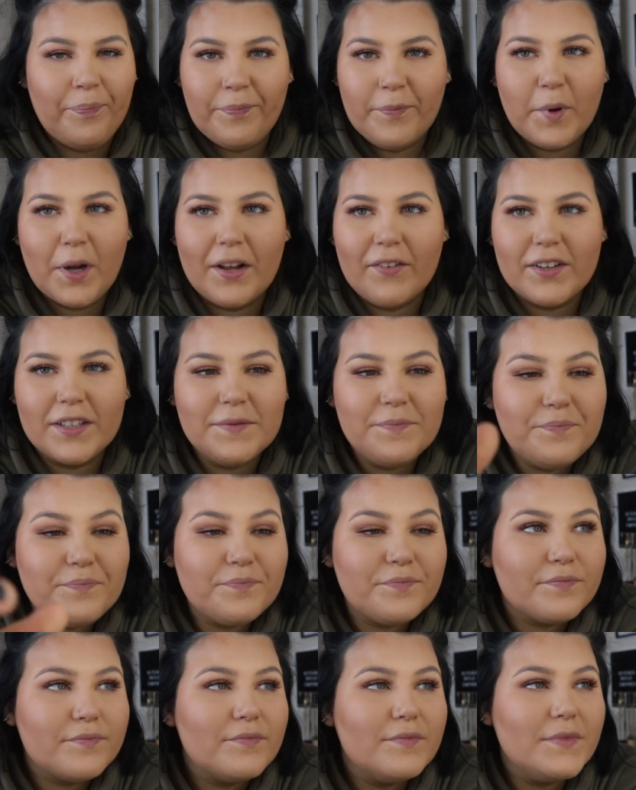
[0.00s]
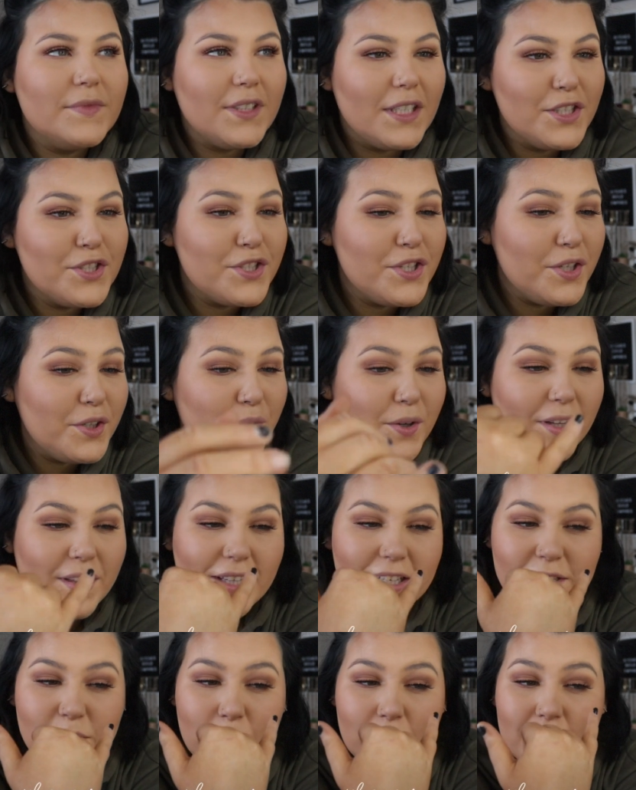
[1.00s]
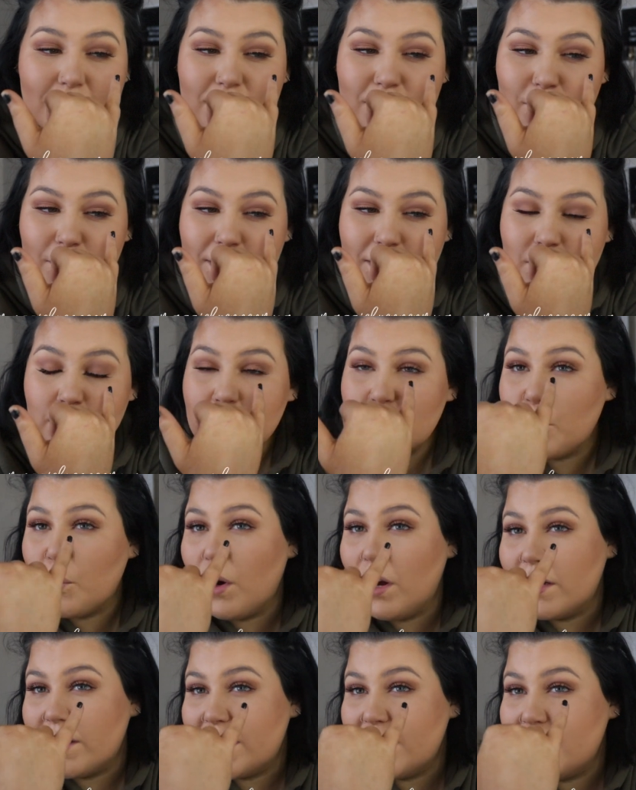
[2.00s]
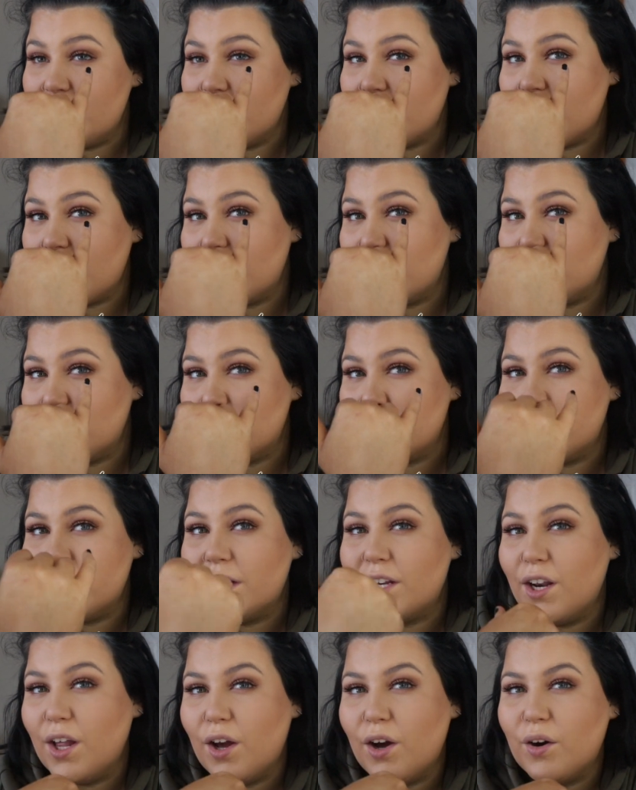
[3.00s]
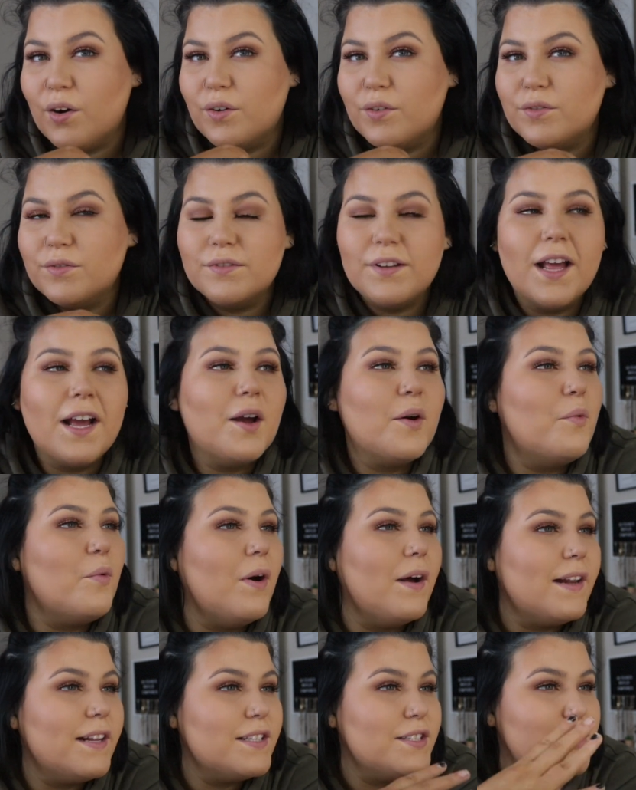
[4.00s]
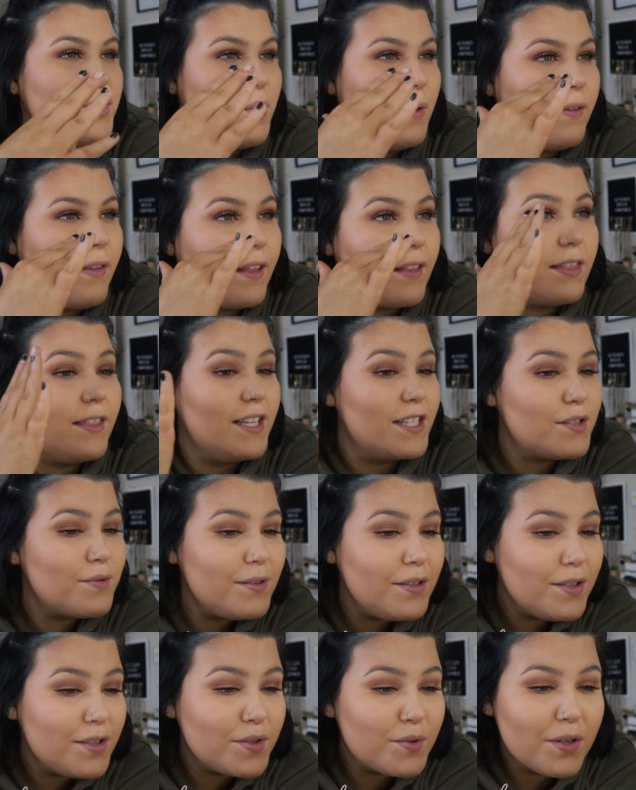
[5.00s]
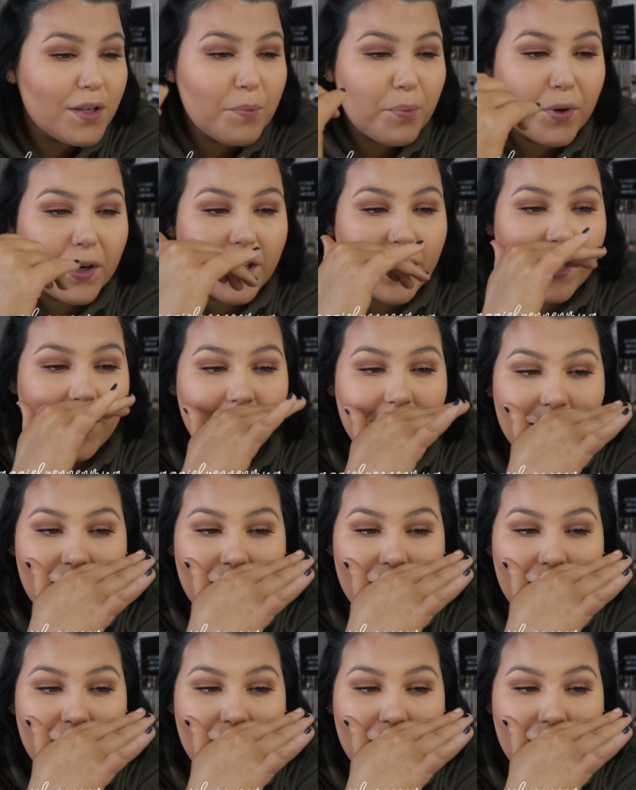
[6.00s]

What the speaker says: whatever. Two, this one is doing something wonky and I don't really know like what it's doing. Like this one looks really pretty.